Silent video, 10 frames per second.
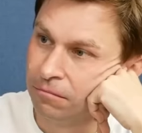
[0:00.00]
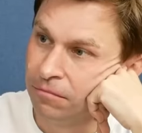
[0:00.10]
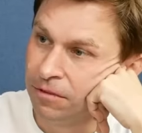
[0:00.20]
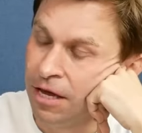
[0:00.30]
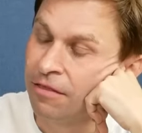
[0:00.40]

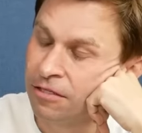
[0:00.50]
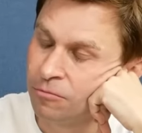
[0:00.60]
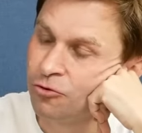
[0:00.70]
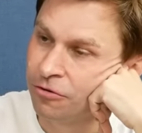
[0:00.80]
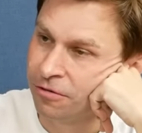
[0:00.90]
Yeah, there's some
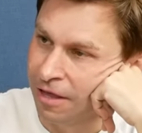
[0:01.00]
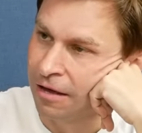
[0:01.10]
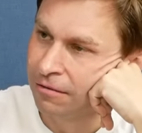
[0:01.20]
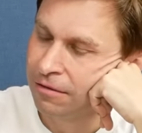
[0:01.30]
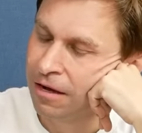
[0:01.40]
truth to
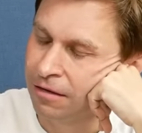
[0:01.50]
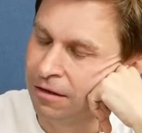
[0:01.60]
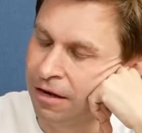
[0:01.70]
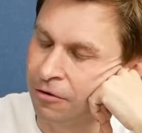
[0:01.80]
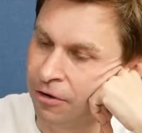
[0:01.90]
that. I
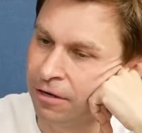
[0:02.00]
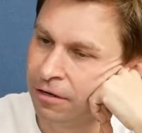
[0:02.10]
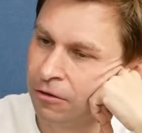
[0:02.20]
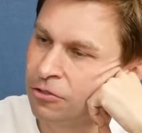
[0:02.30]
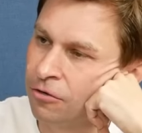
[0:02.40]
agree.
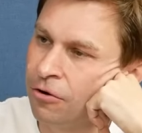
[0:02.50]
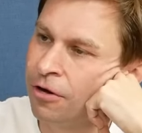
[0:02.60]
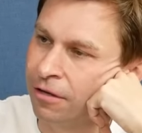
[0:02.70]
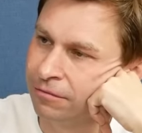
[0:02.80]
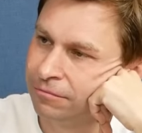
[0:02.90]
Also,
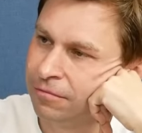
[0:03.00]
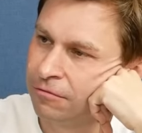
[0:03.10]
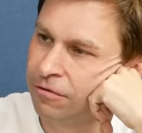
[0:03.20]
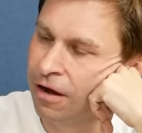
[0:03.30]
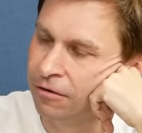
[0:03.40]
cooking
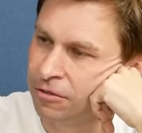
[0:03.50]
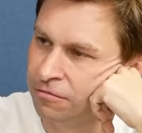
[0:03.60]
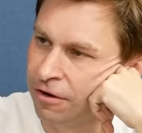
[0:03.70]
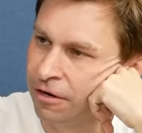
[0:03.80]
fire was very